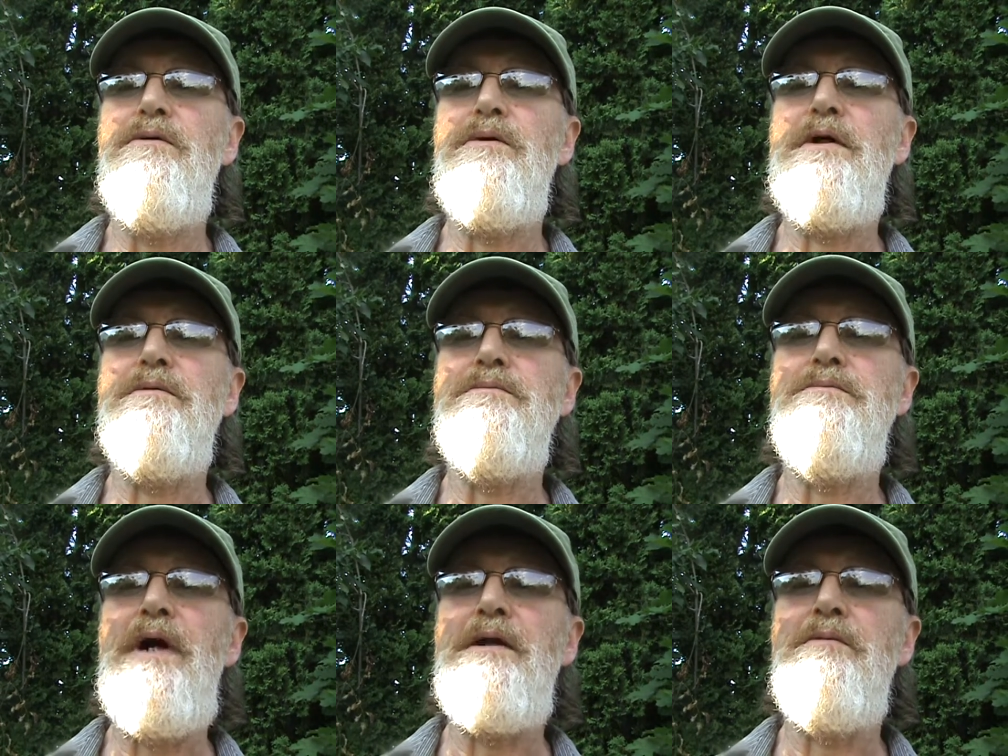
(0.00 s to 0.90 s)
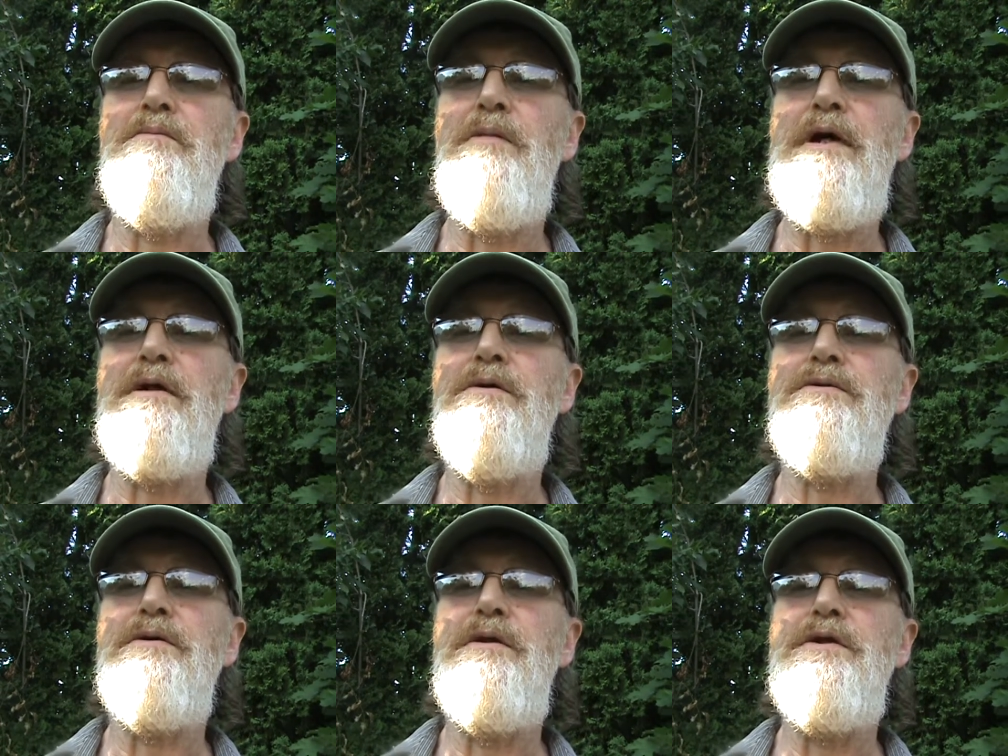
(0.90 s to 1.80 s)
Well, Pat and Mike
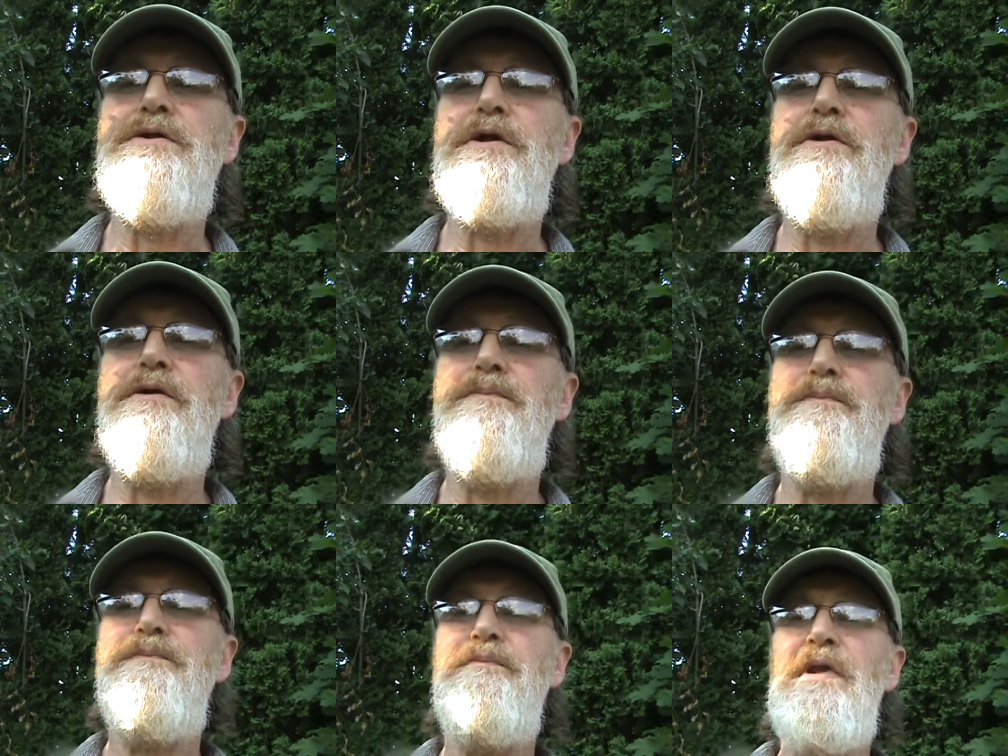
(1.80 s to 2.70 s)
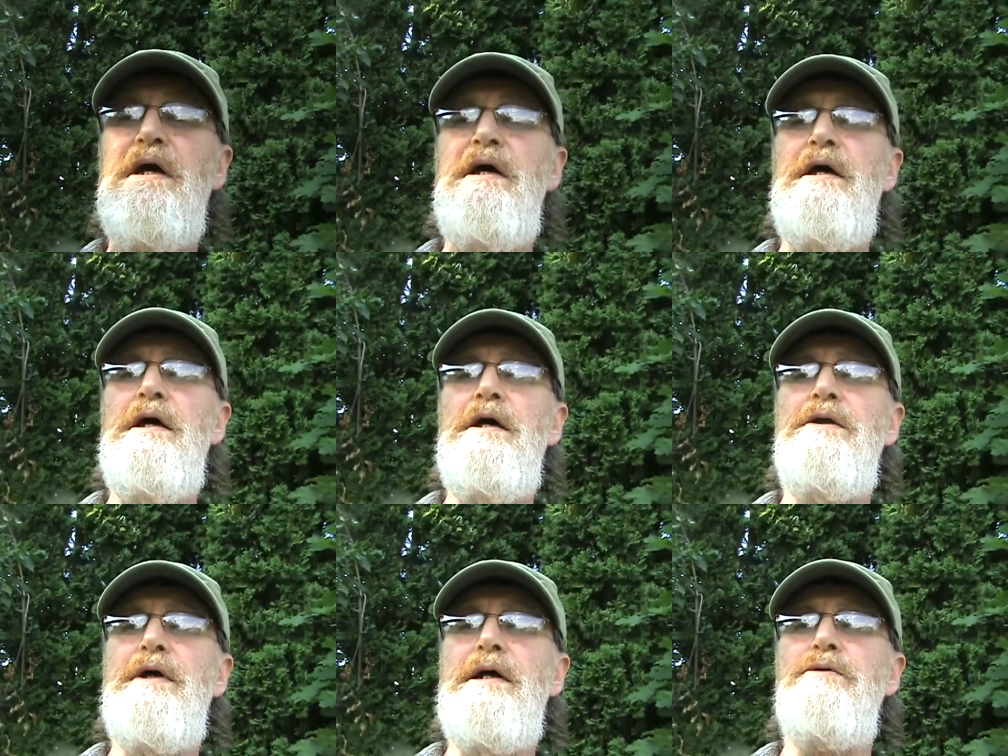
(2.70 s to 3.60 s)
looked at each other
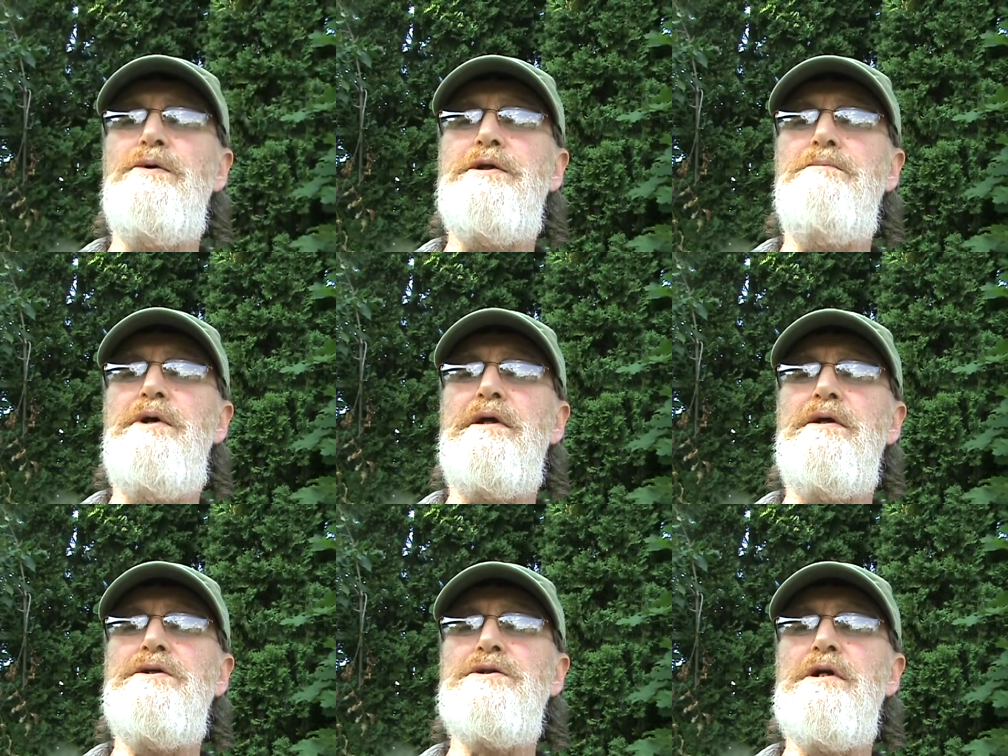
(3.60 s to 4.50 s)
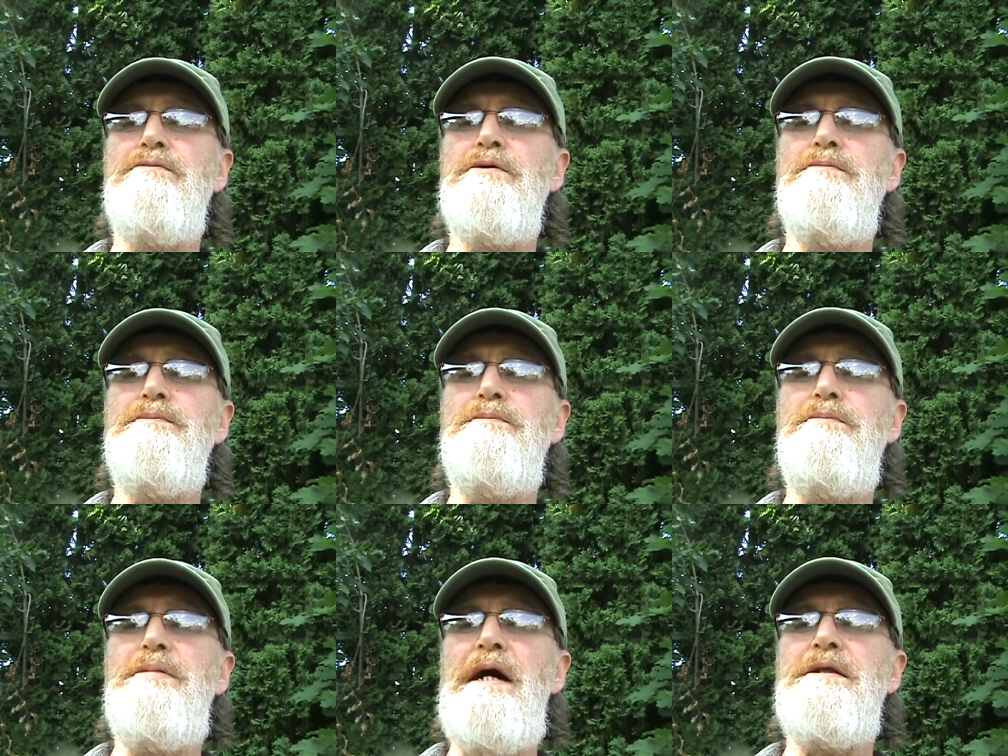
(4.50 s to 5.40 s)
down with the pick and shovel.
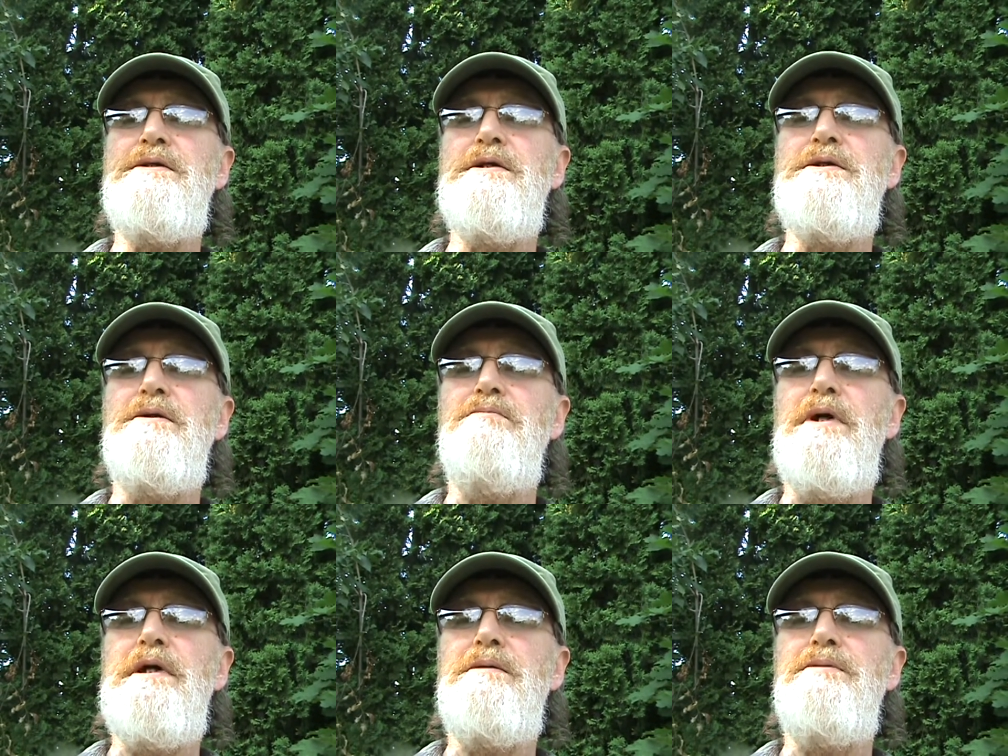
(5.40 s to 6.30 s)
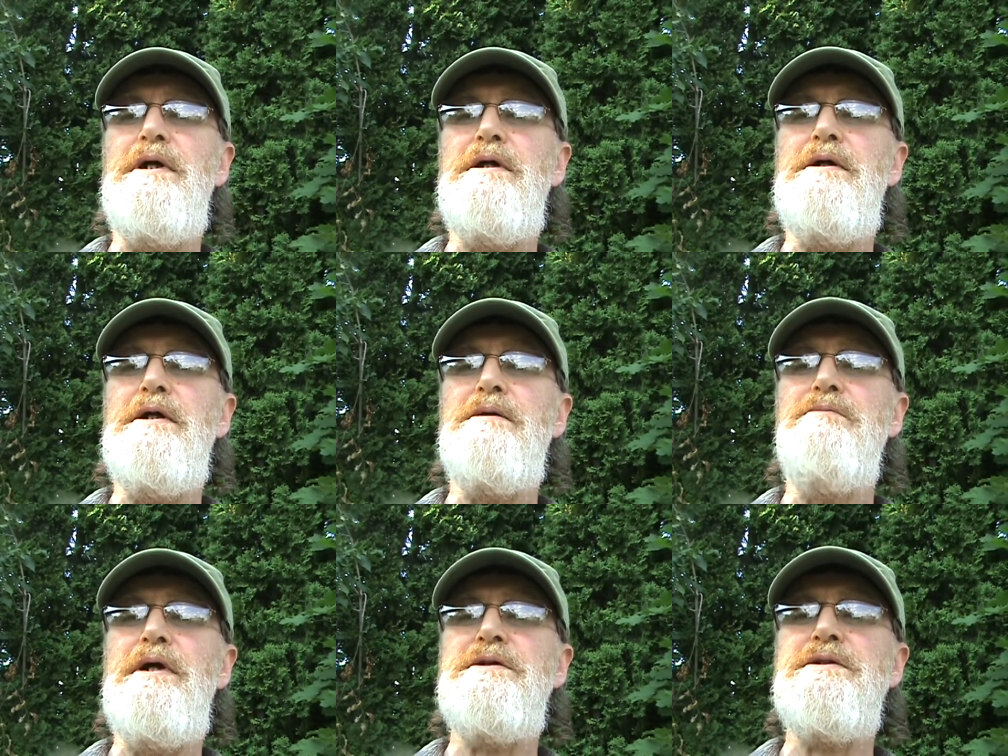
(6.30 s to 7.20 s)
Pat said to Mike, by God,
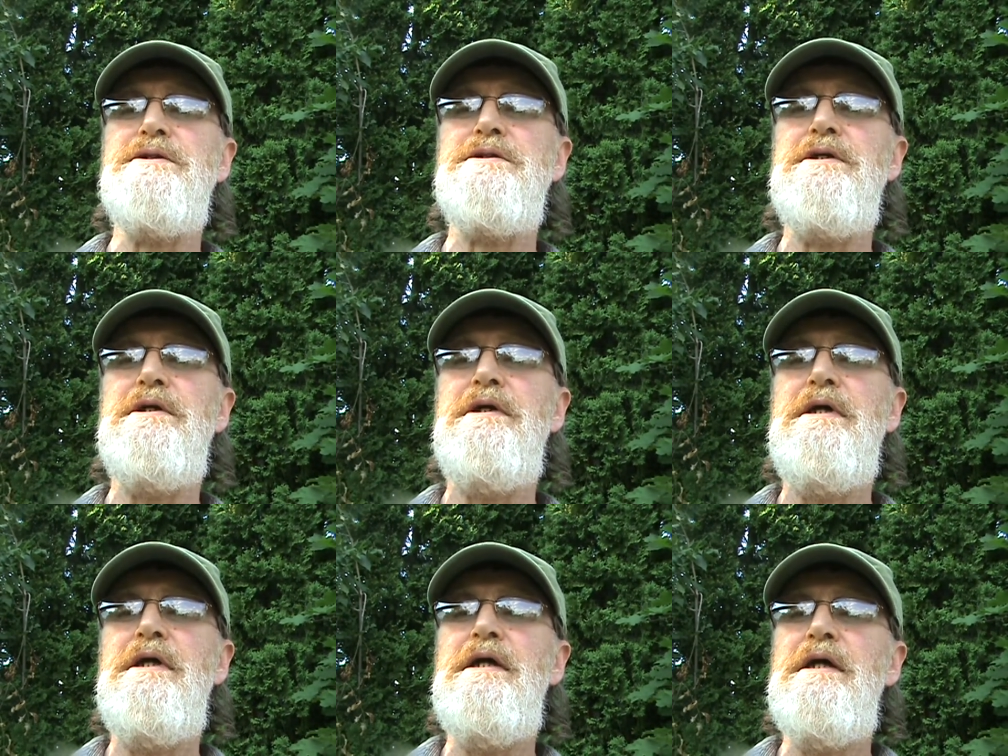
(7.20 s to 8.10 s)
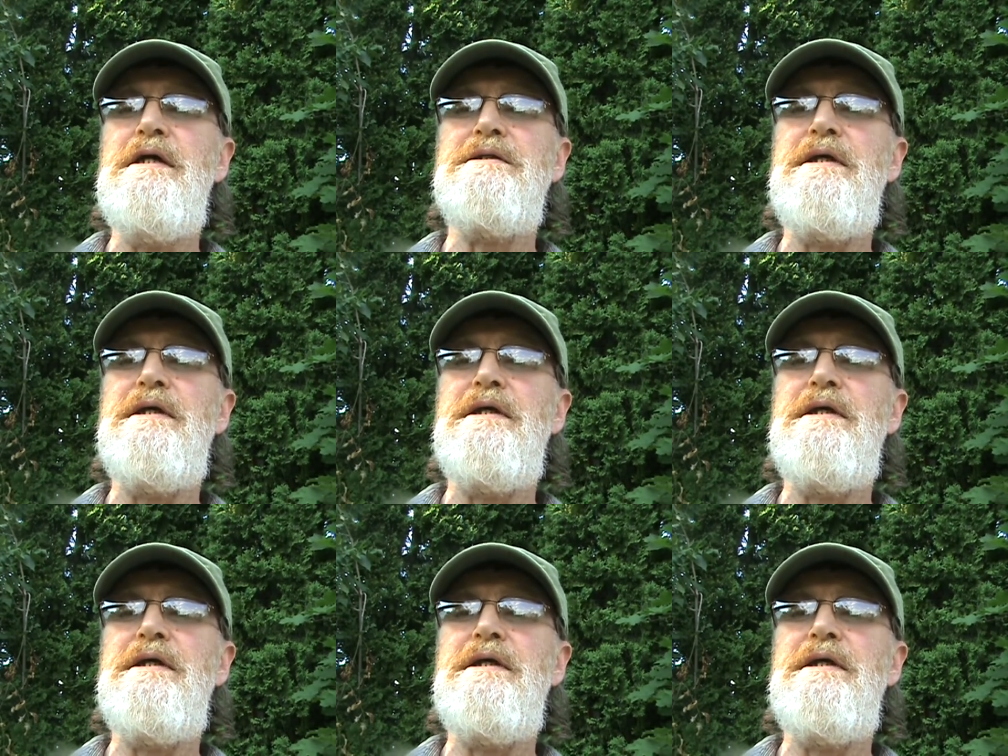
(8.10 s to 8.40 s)
Mike says, see, isn't